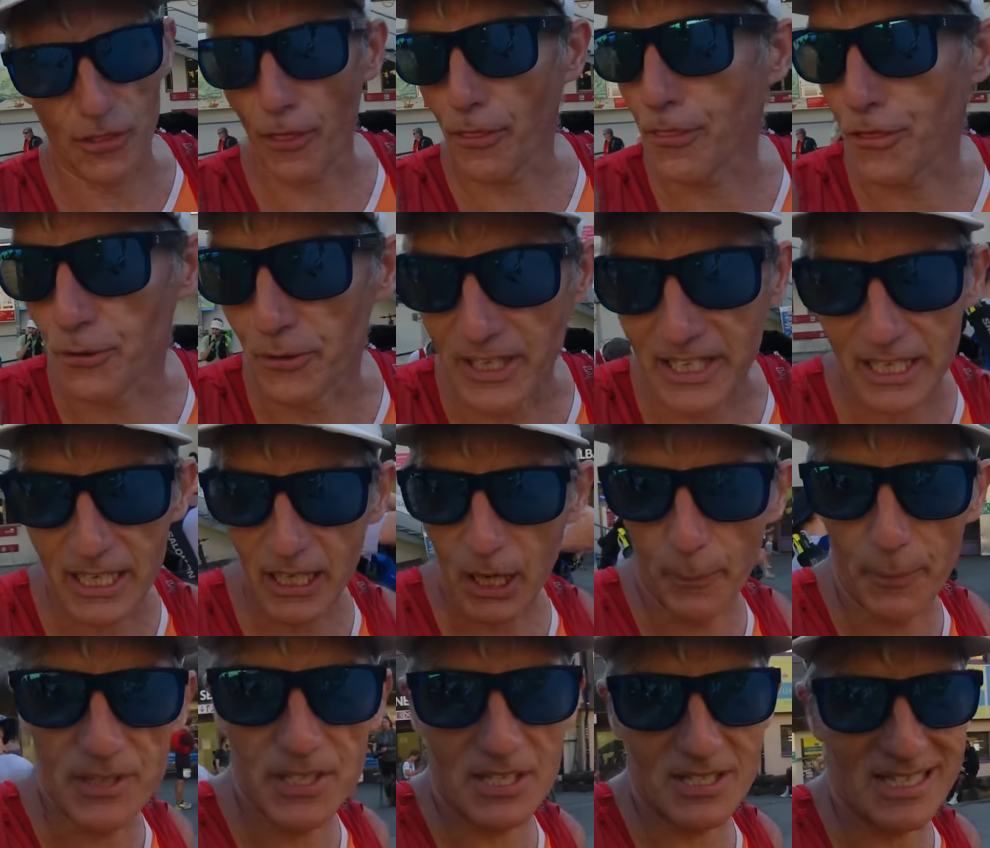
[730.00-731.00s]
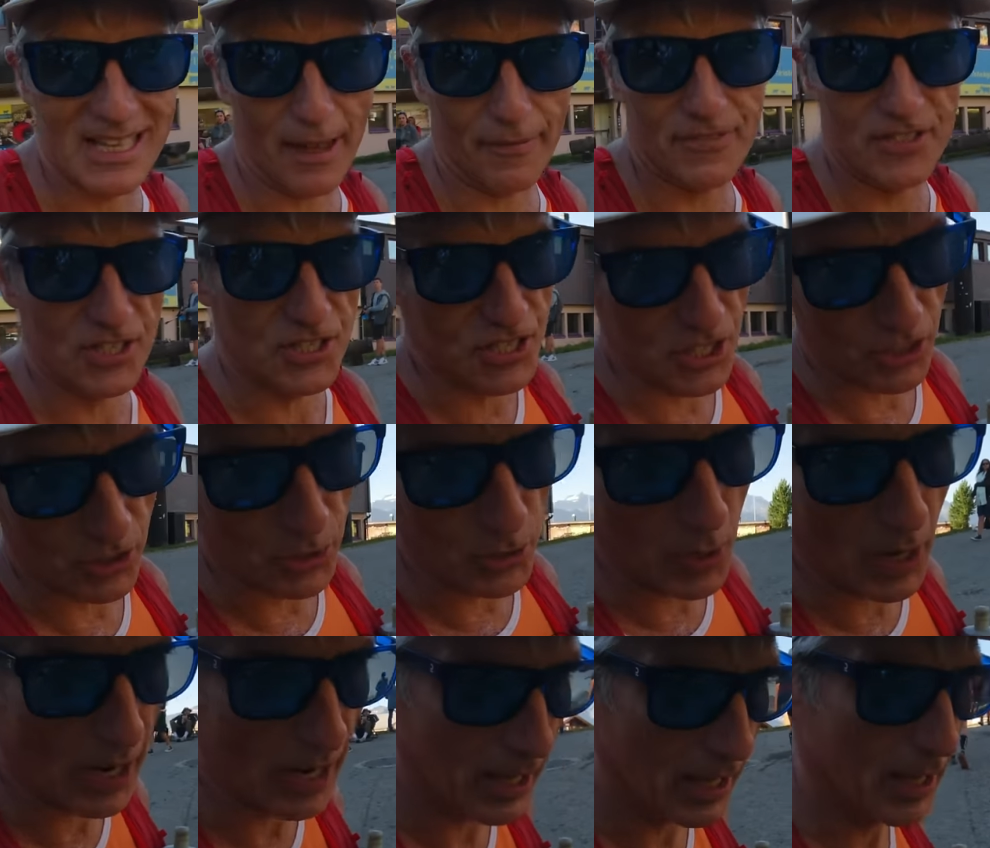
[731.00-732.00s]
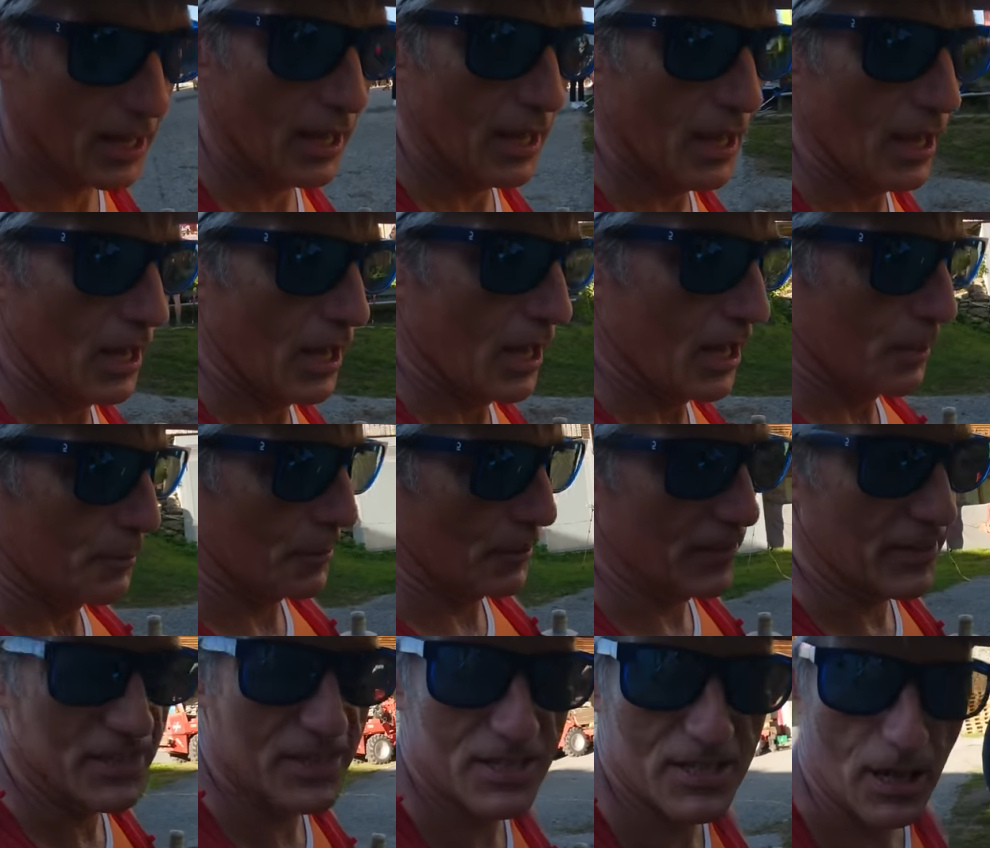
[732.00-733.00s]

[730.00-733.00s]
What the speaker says: 3 kilometres left to do. But this